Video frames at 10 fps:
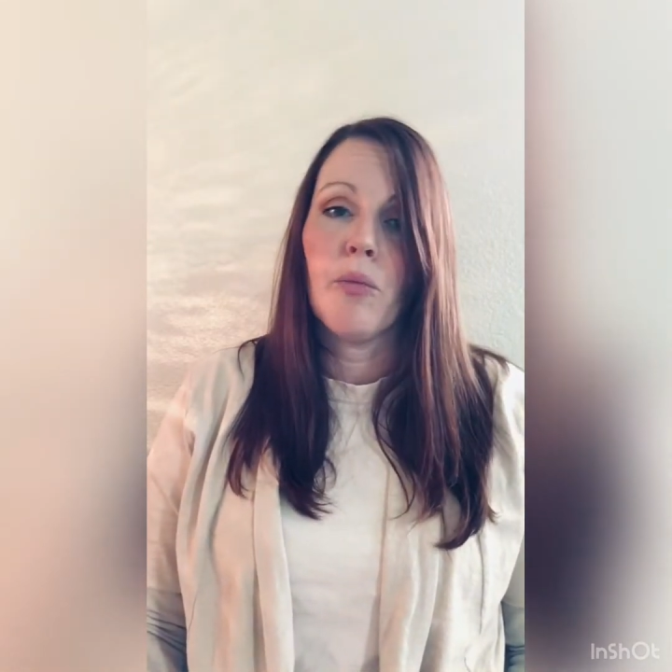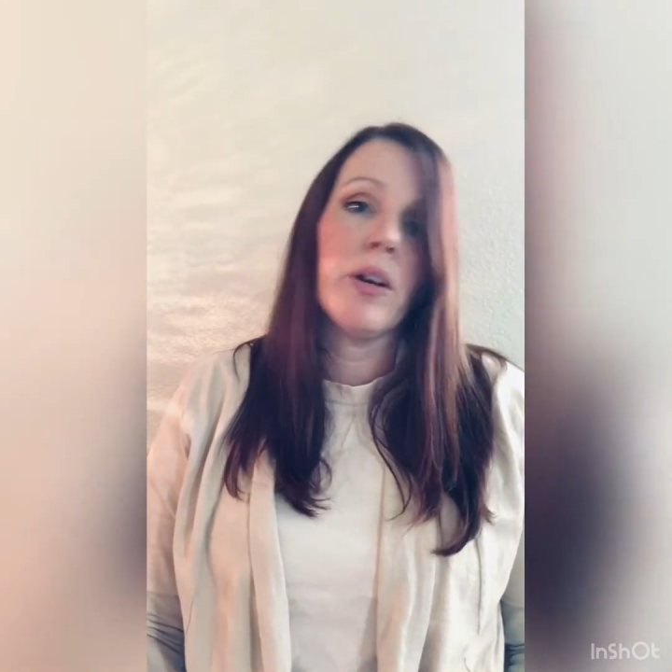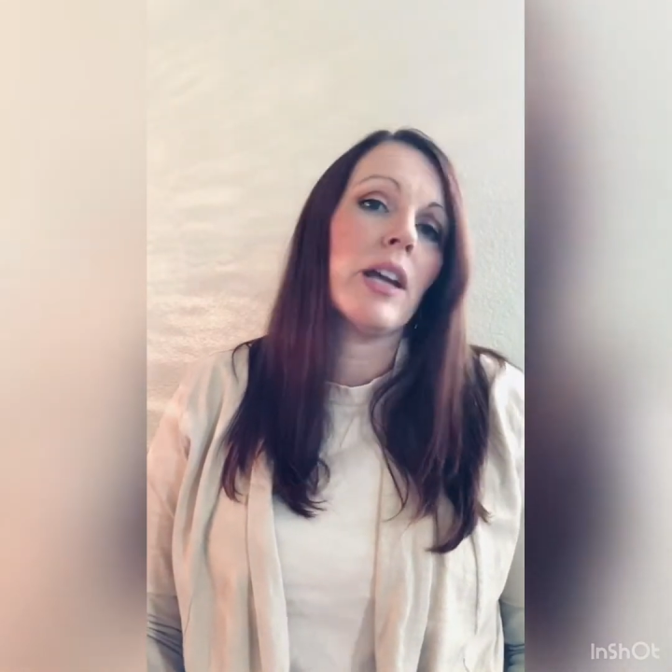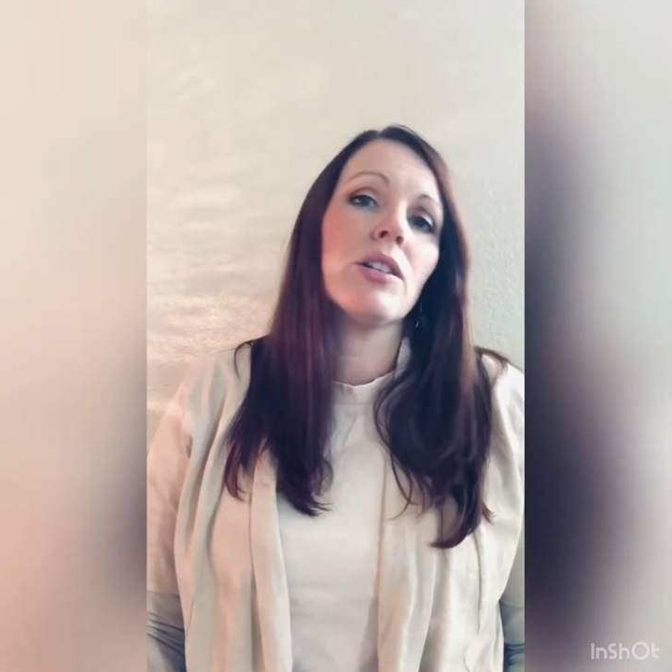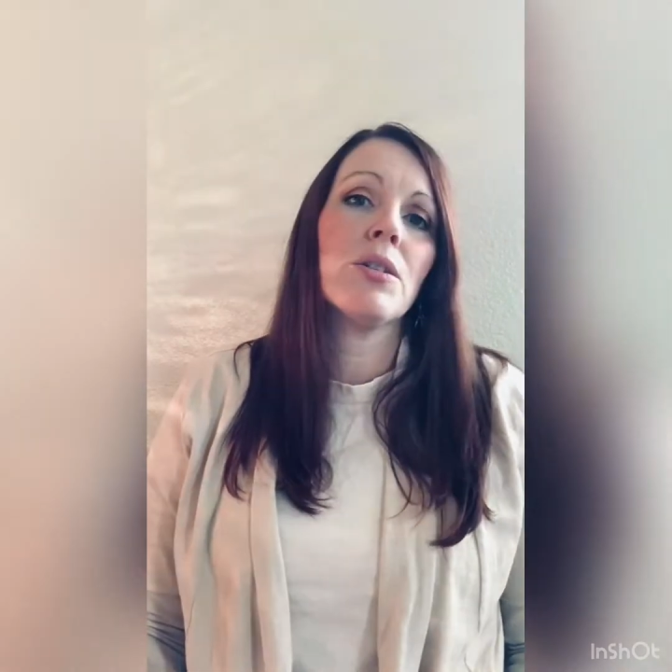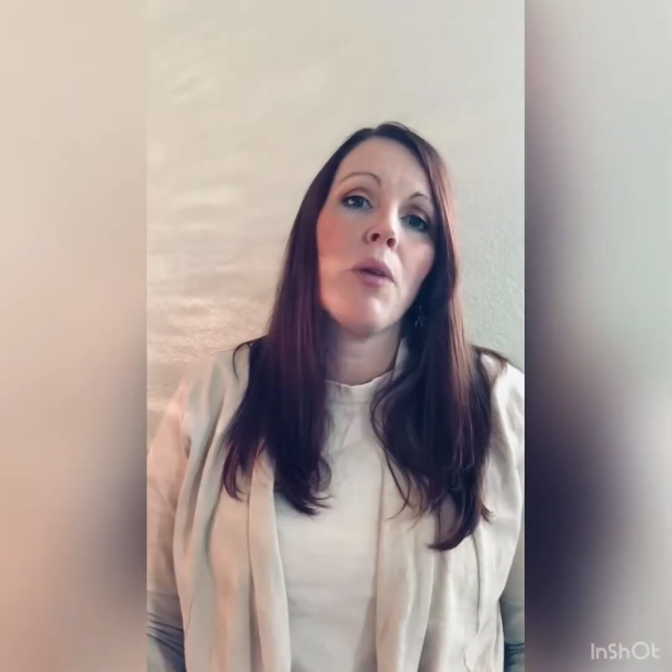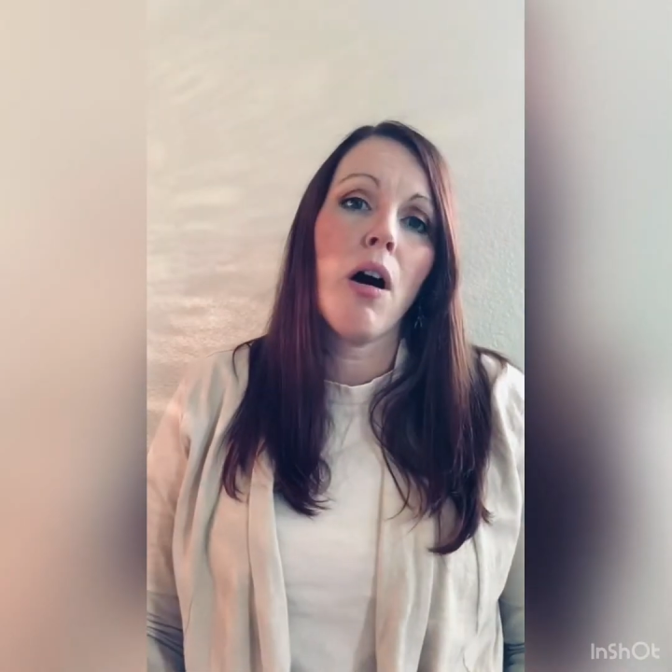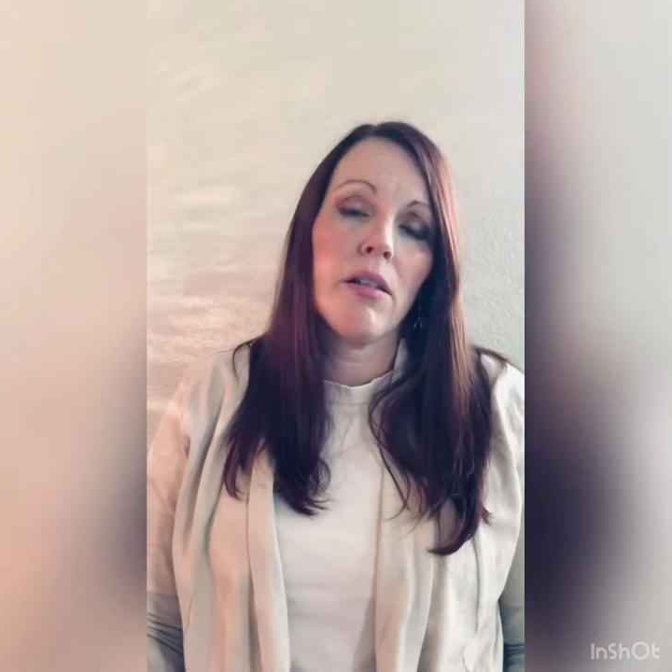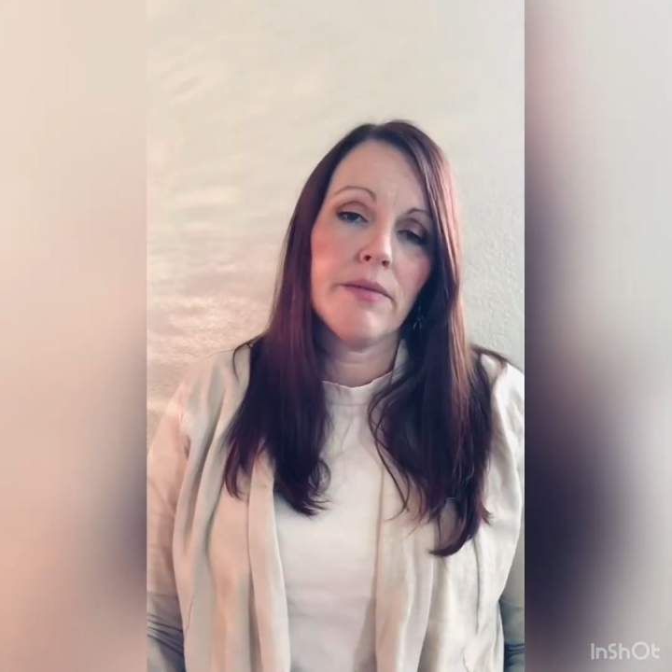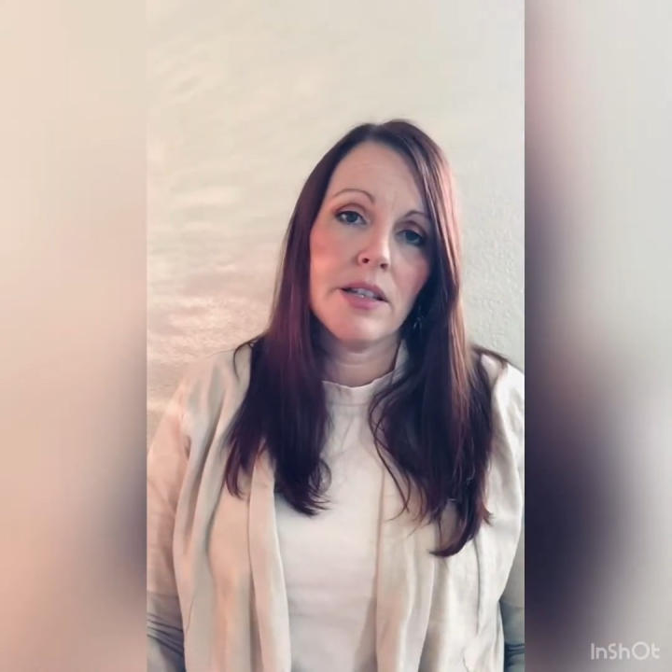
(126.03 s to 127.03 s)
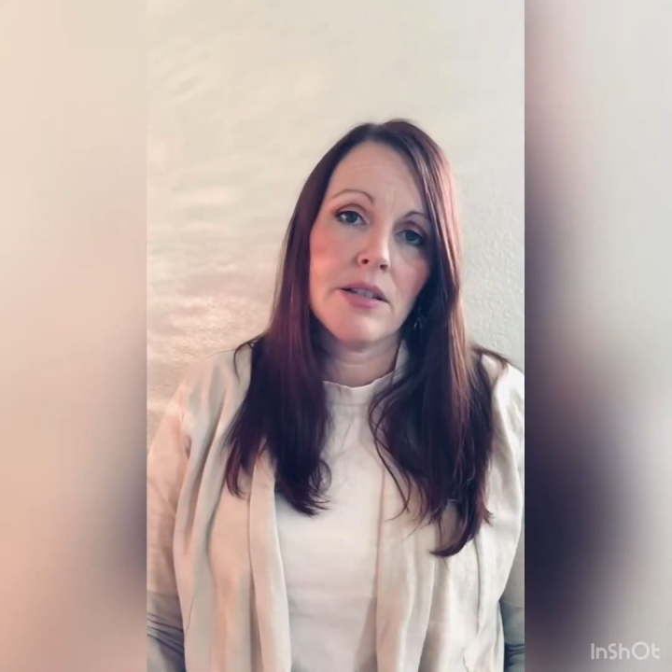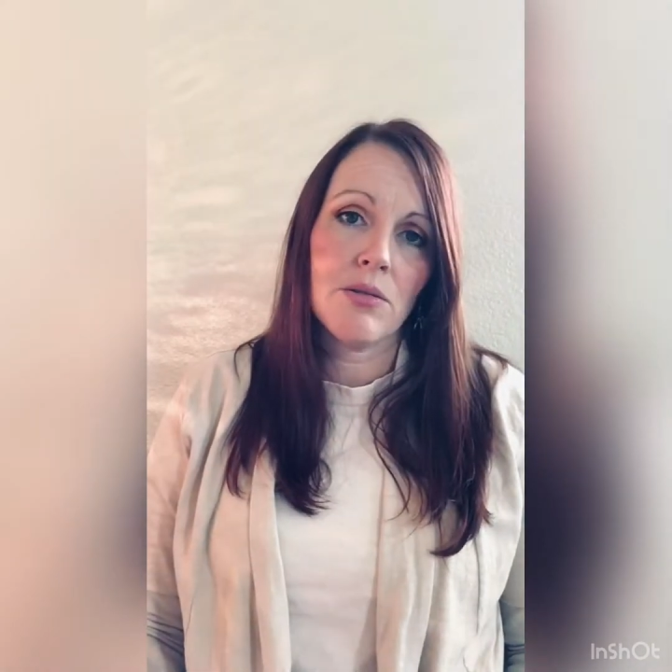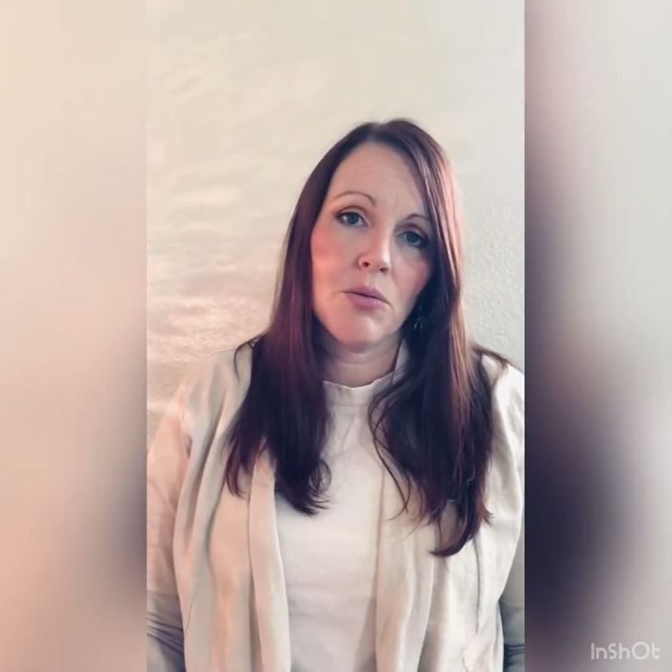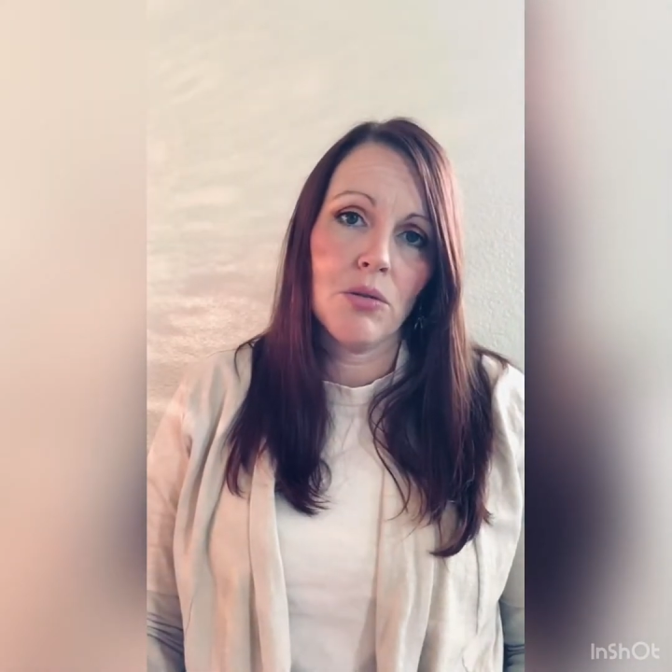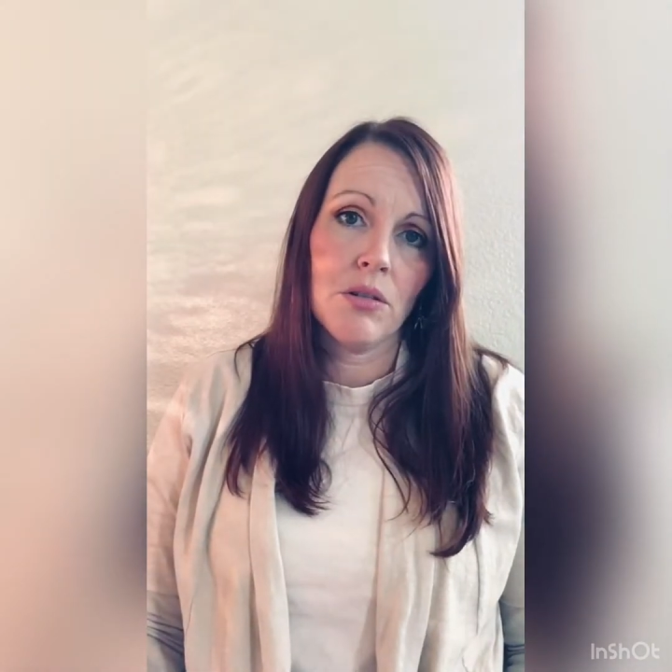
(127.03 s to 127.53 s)
when I do all of these
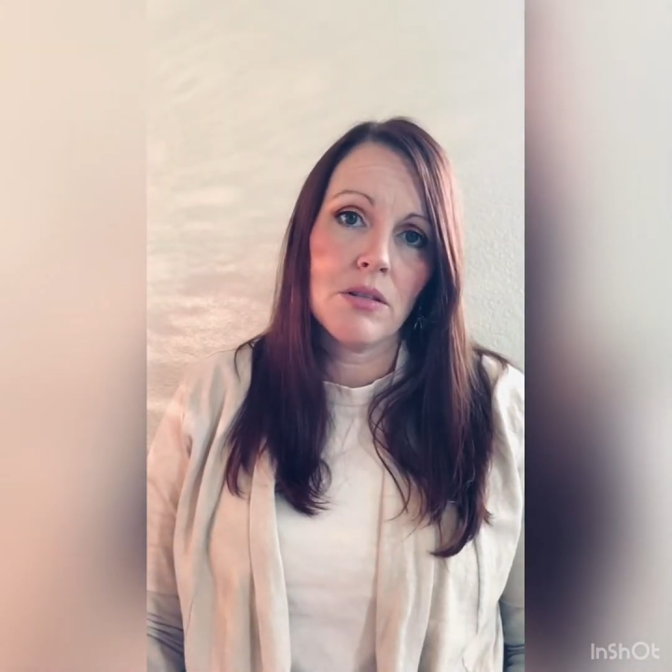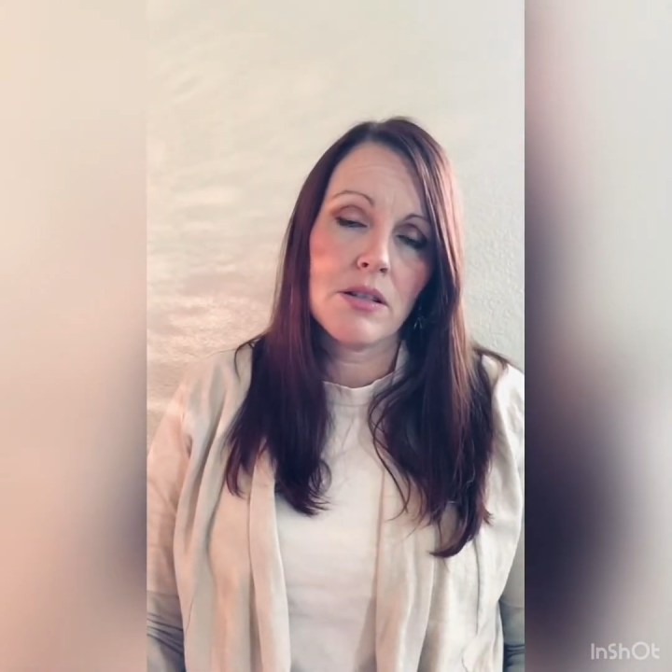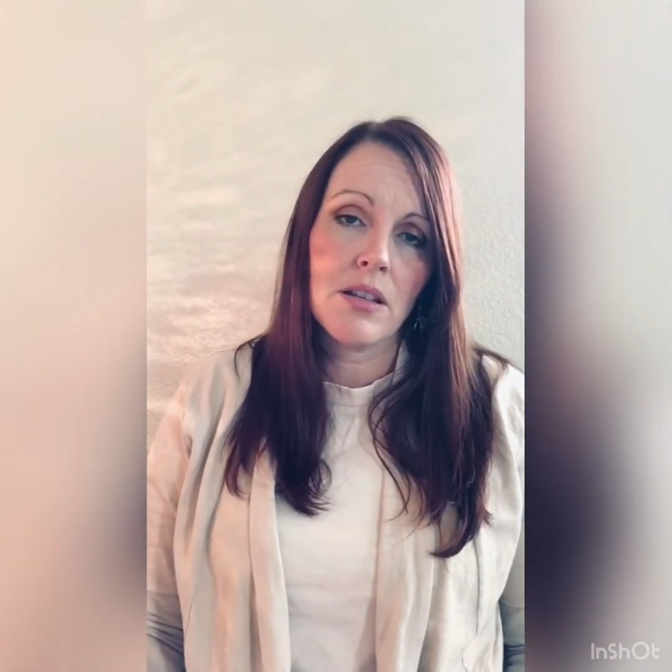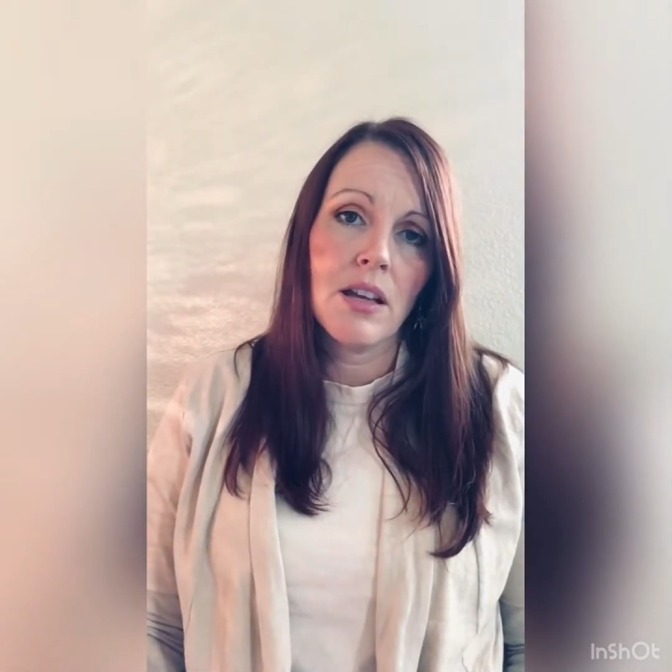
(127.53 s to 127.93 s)
tools